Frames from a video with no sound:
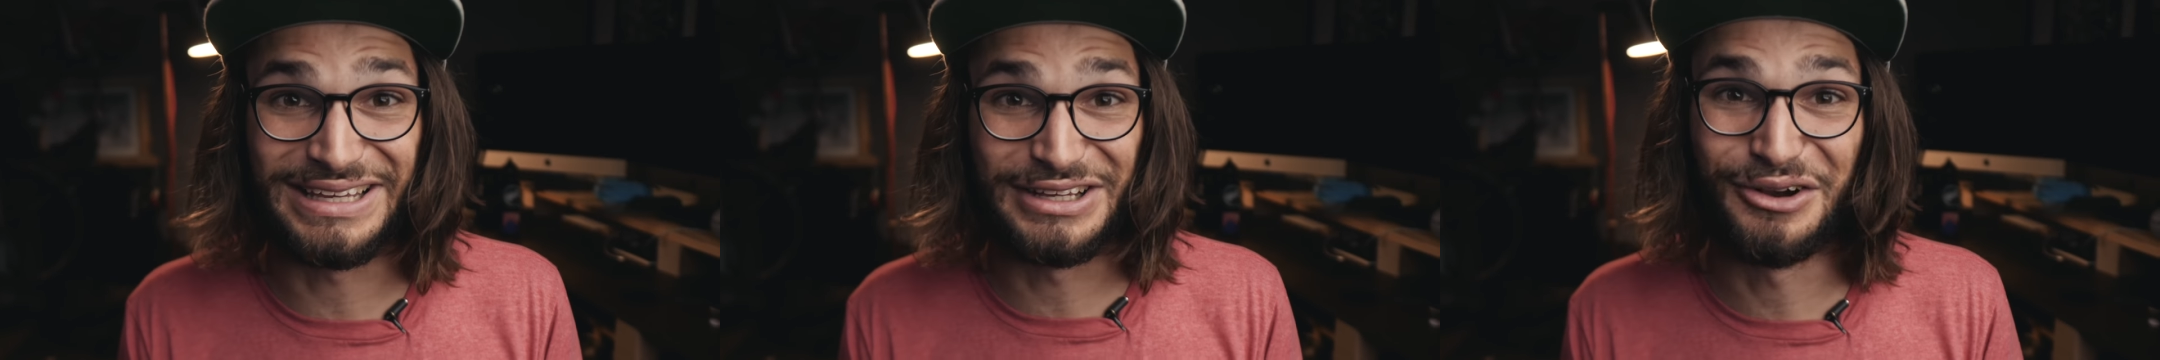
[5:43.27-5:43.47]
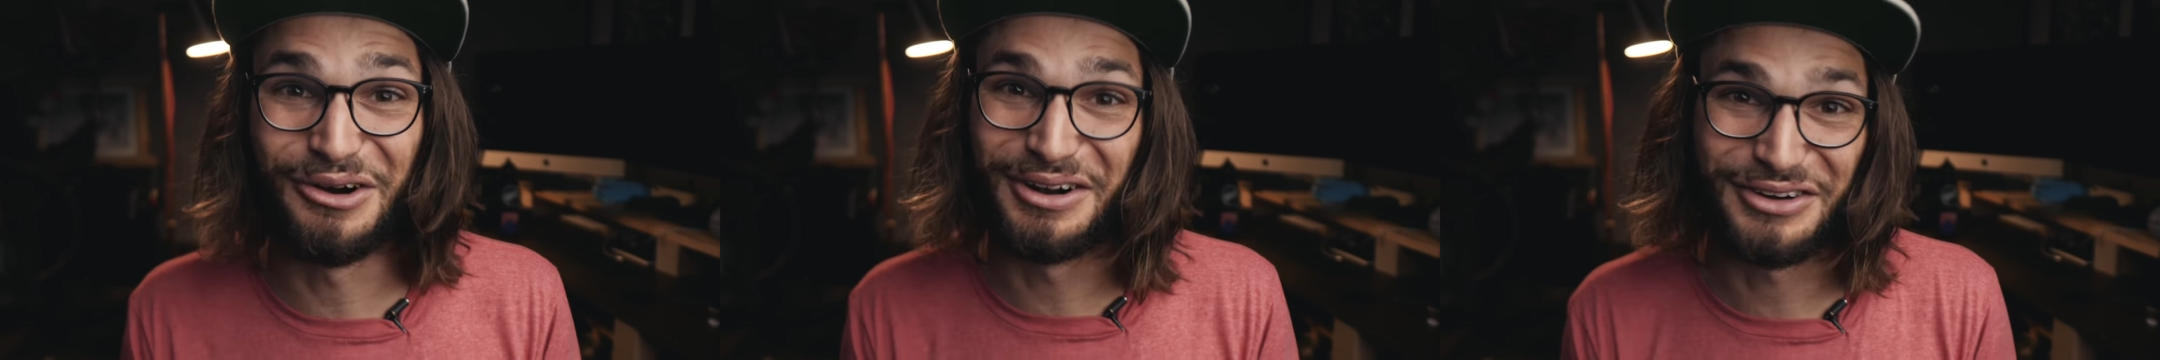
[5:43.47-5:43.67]

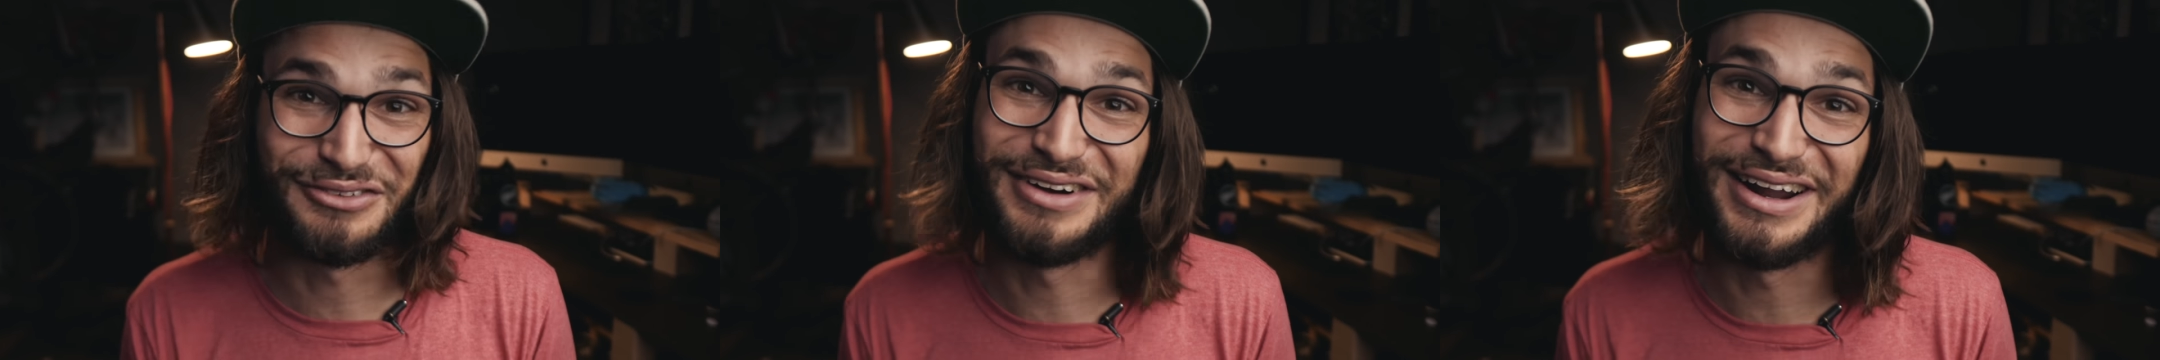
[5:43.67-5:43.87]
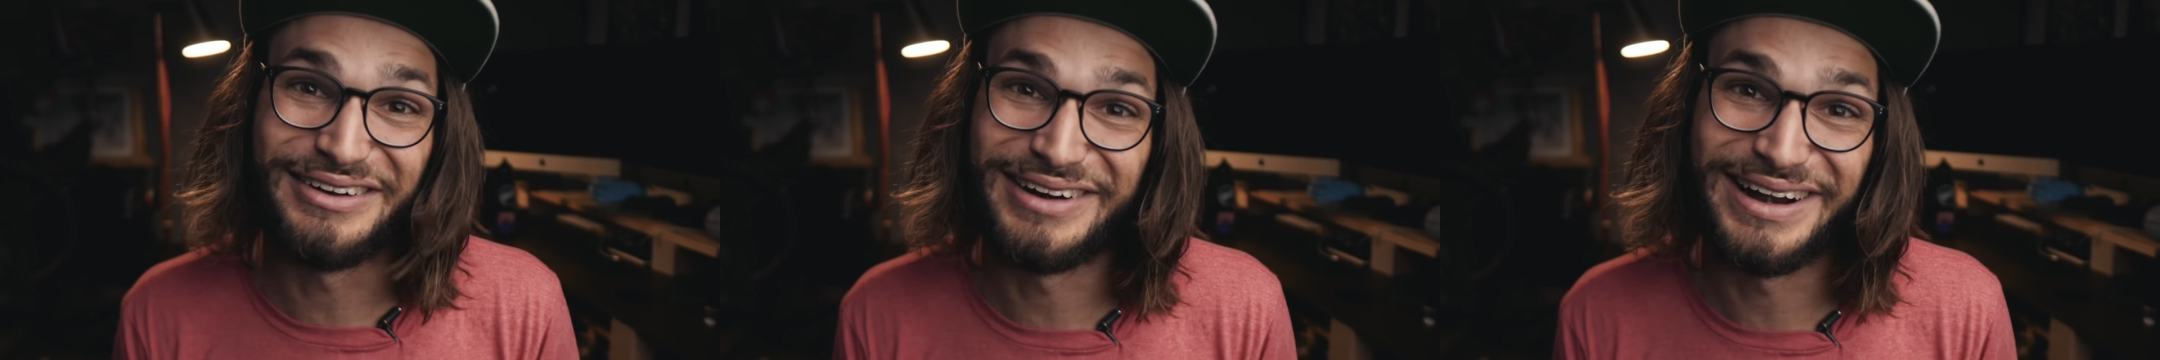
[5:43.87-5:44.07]
can go on a
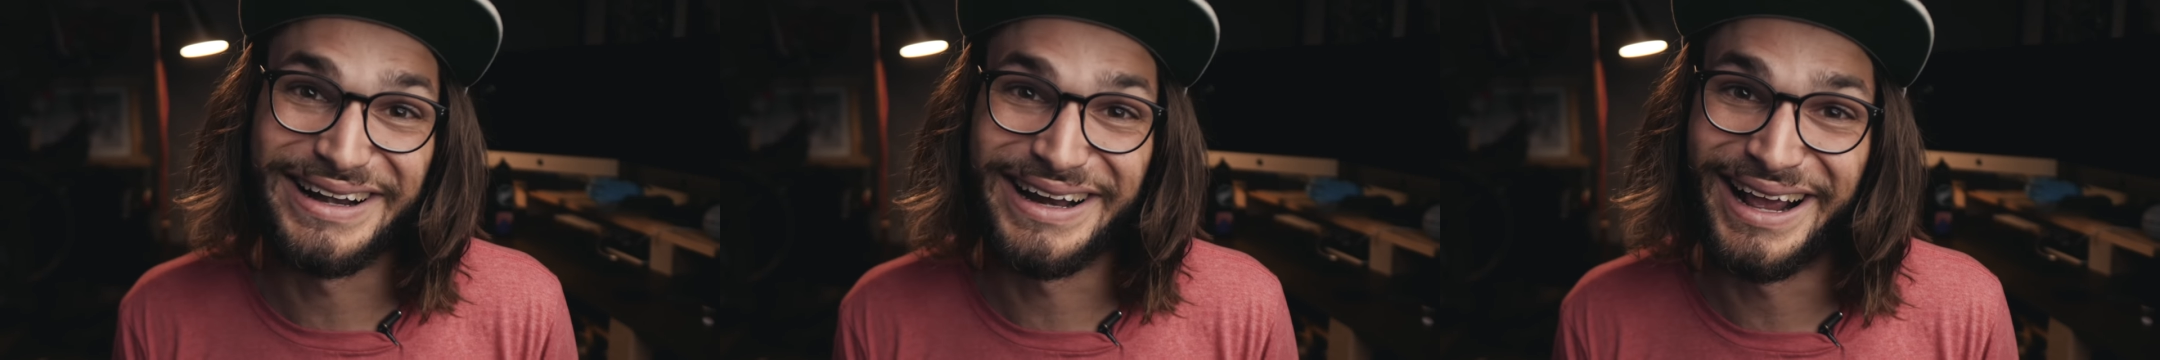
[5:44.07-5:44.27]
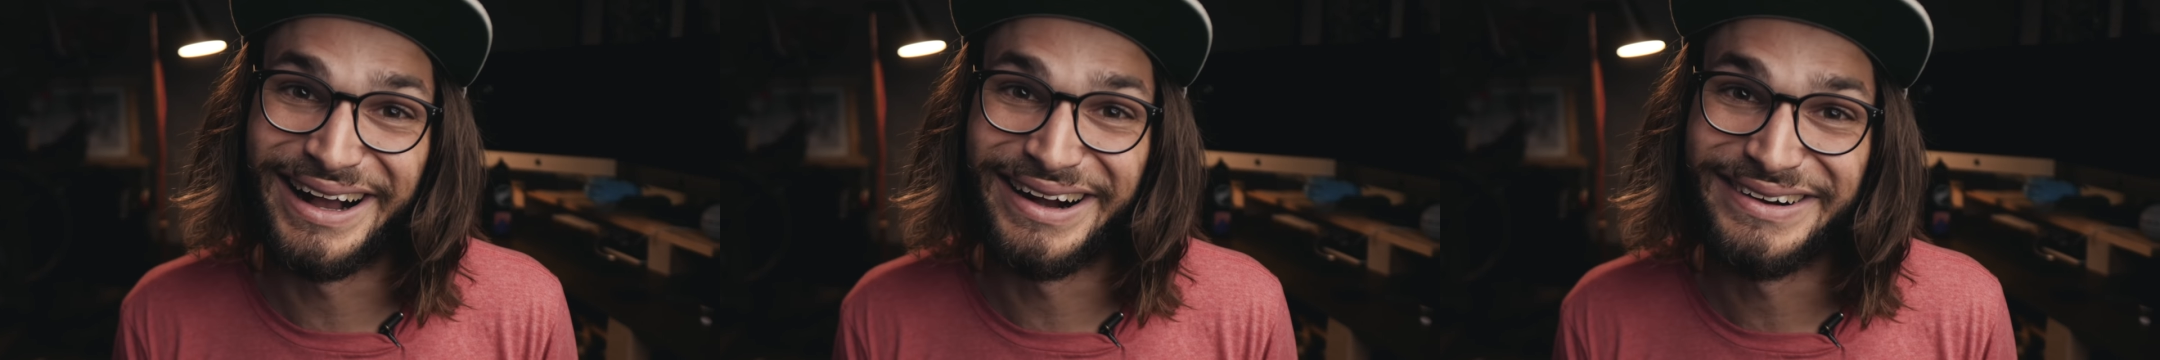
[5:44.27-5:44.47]
run right
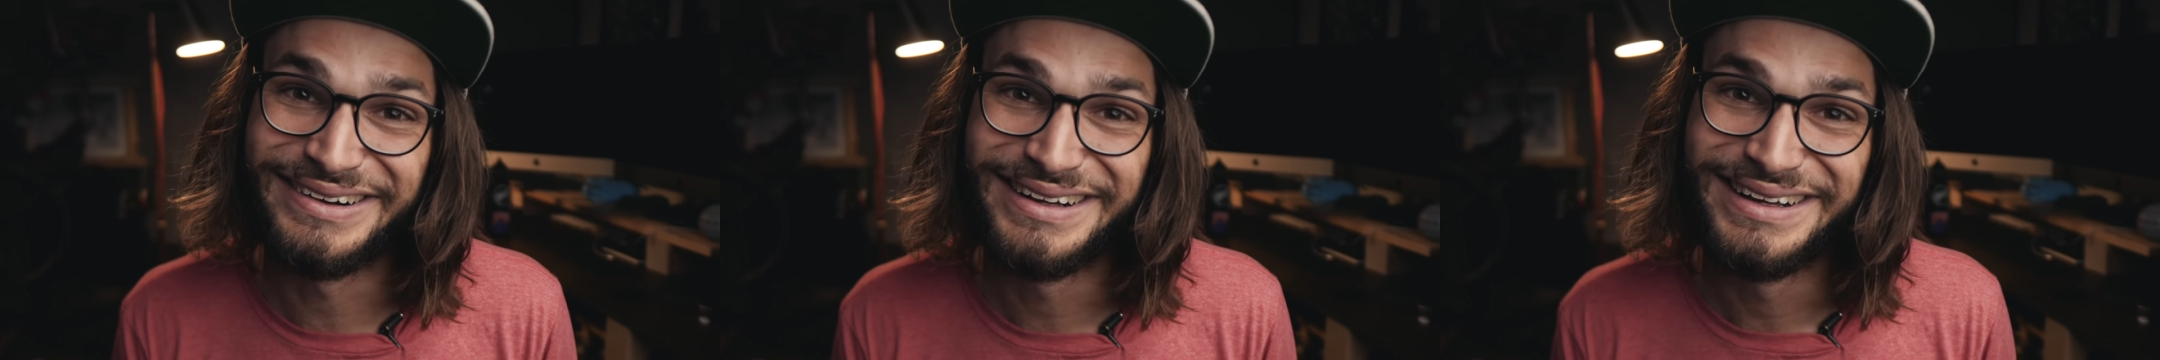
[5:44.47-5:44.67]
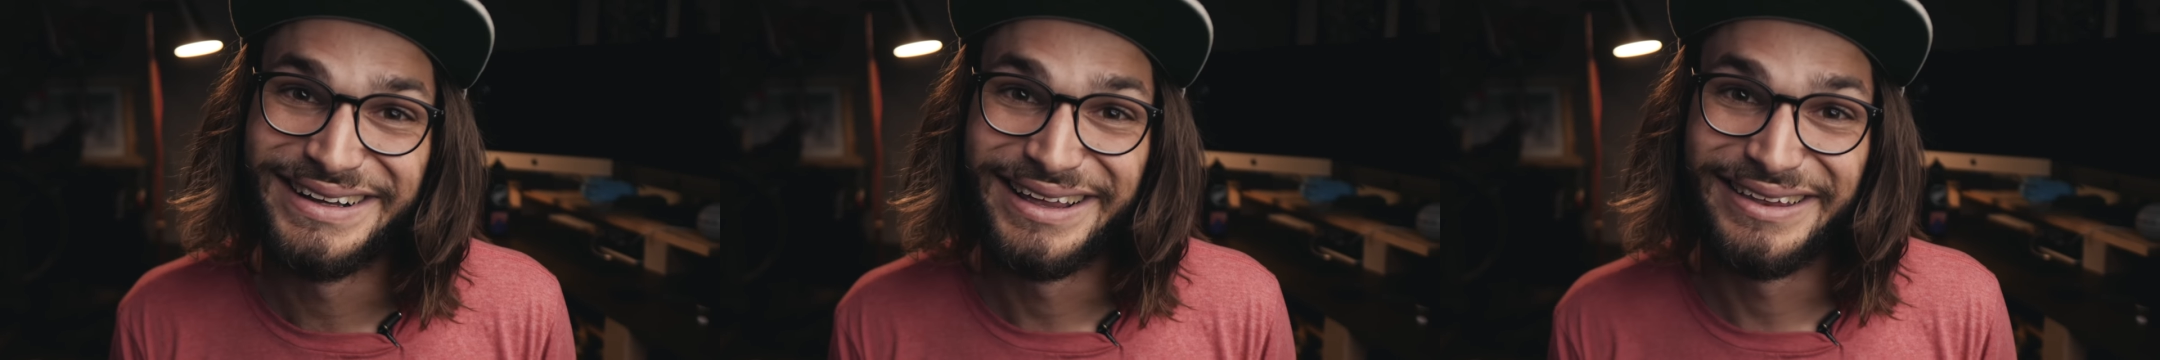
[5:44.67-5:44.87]
now.
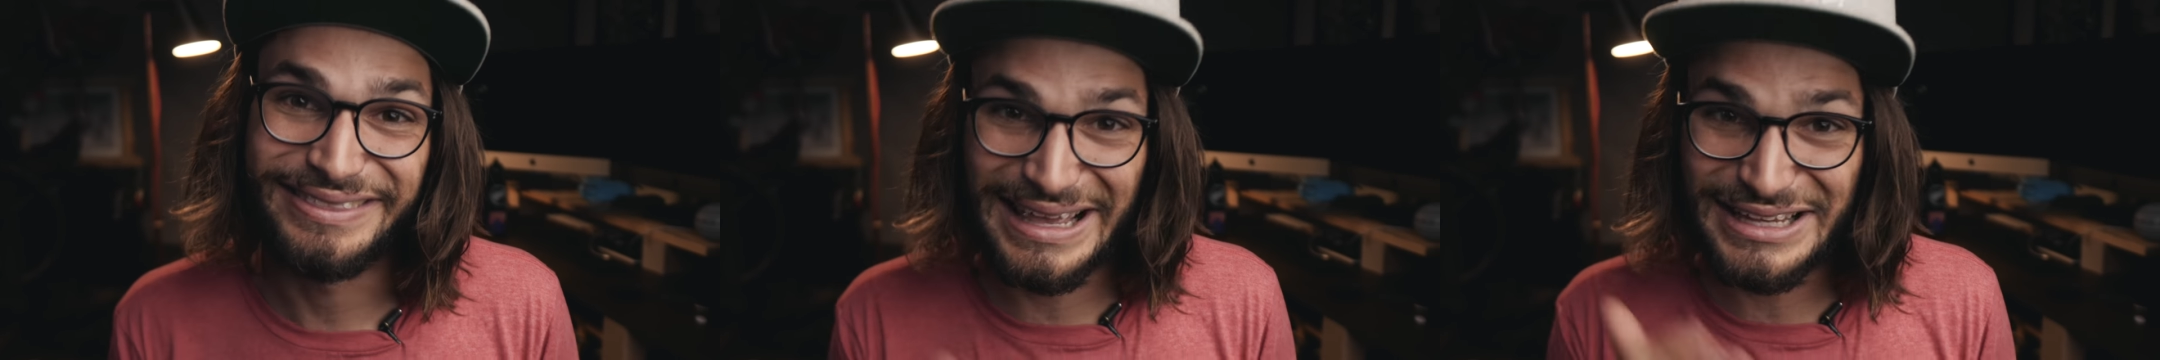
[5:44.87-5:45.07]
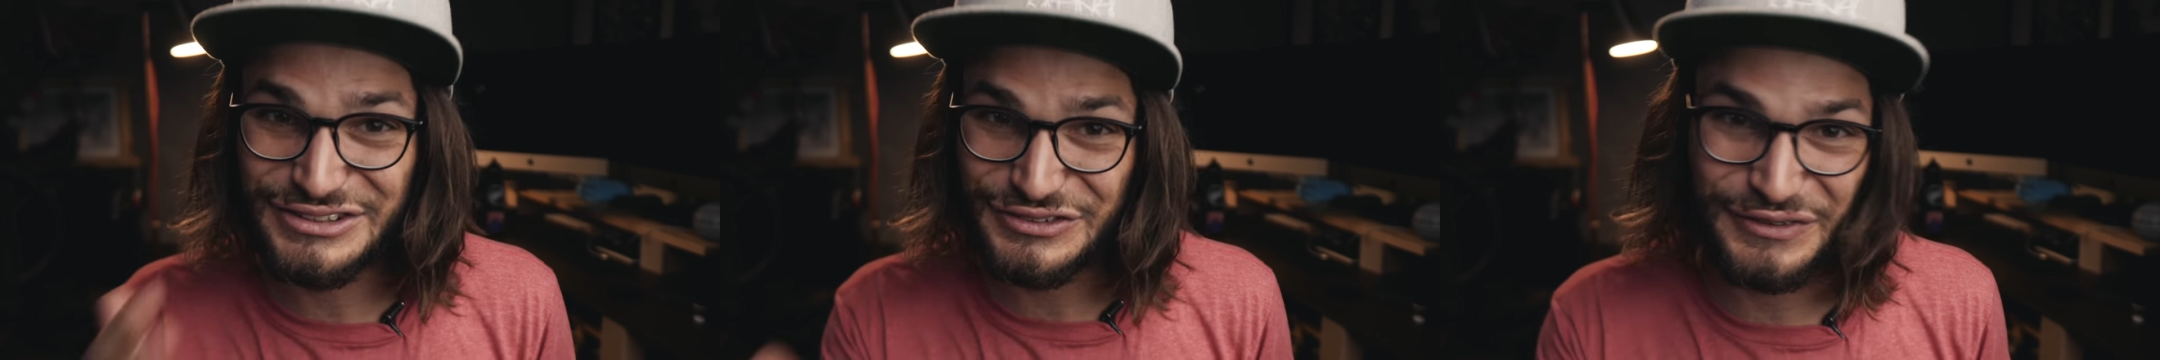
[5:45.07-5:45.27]

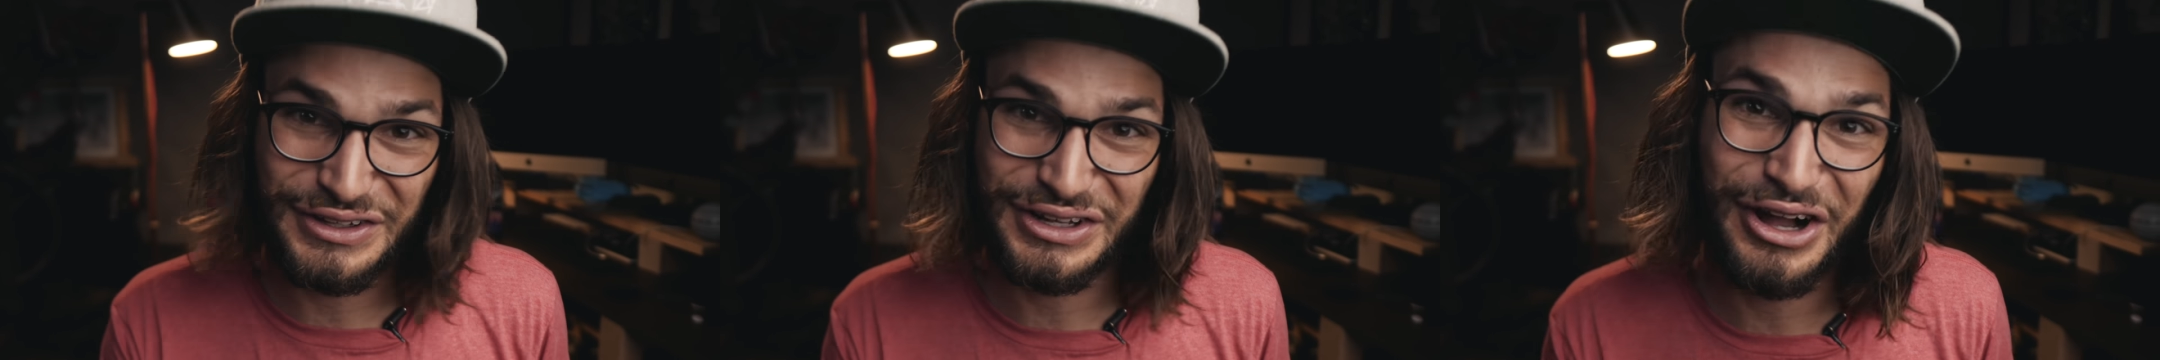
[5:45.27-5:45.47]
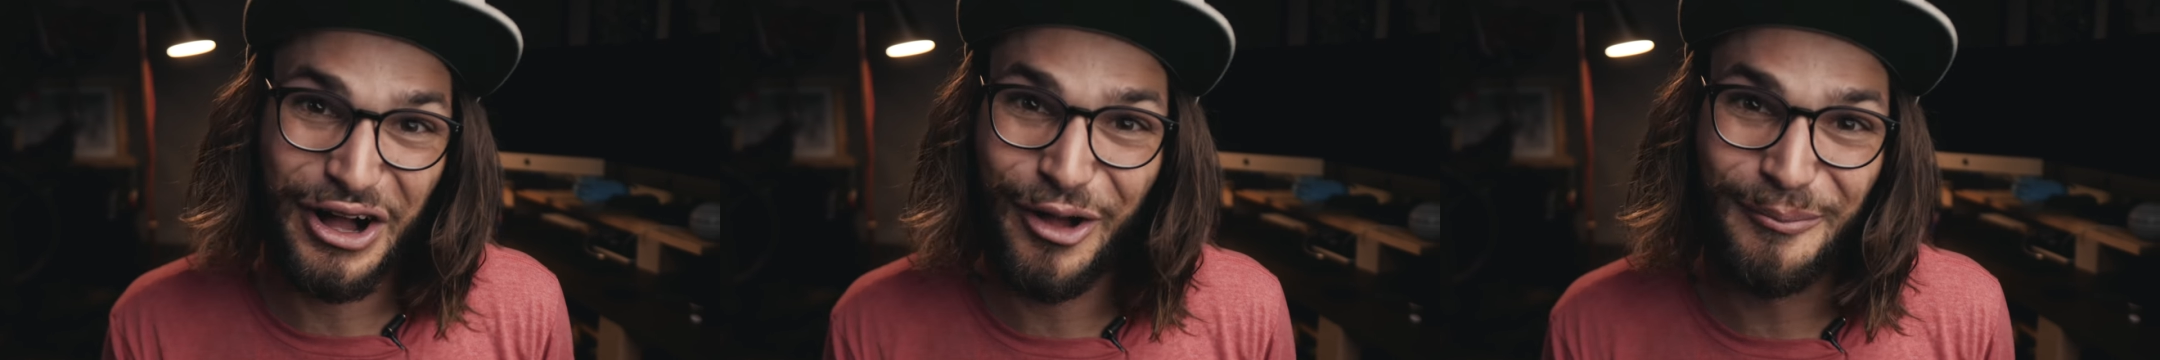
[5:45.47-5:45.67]
Thanks for
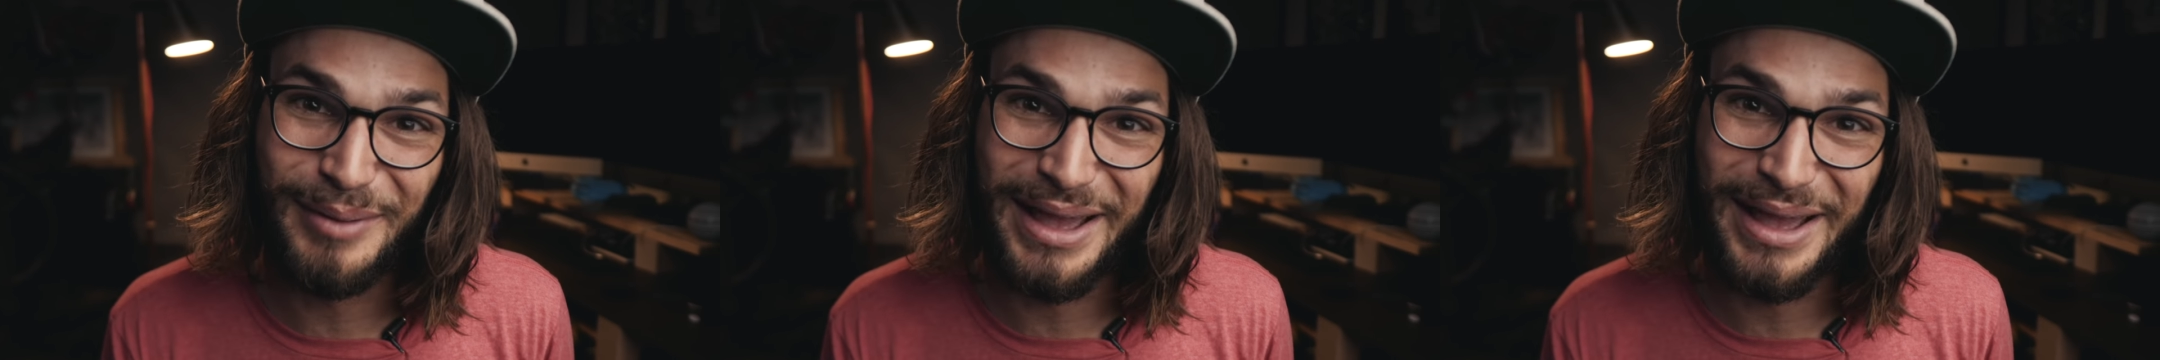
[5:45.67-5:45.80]
the call,